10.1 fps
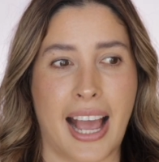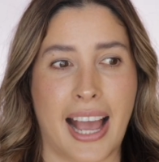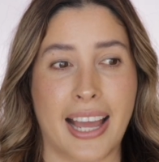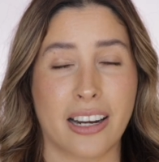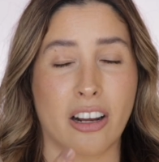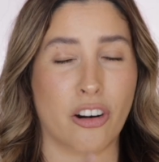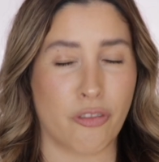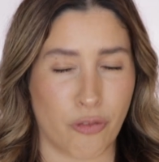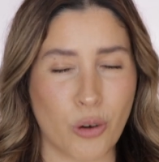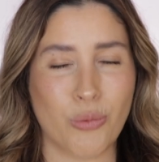And her
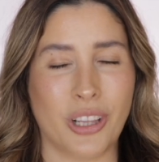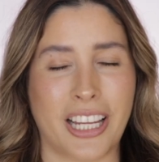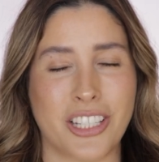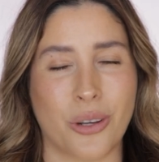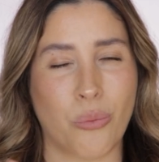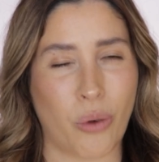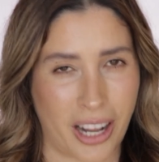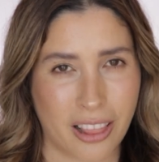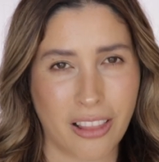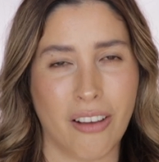formulation, what
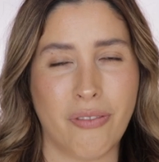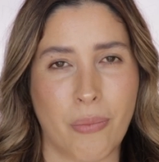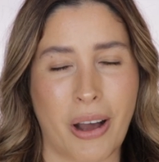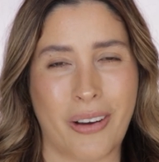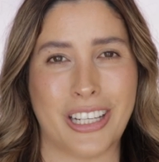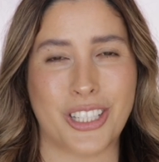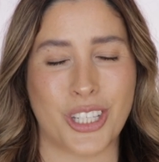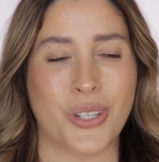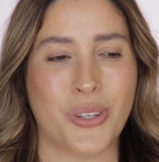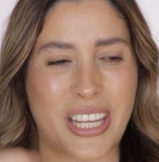I love about it
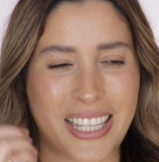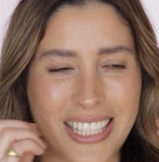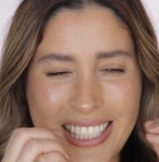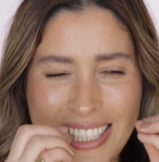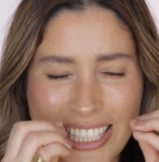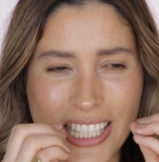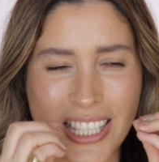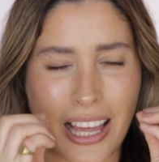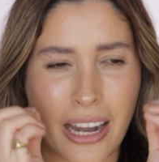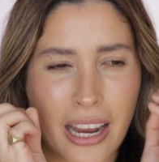too, is
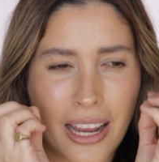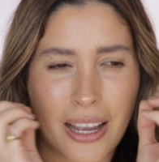just a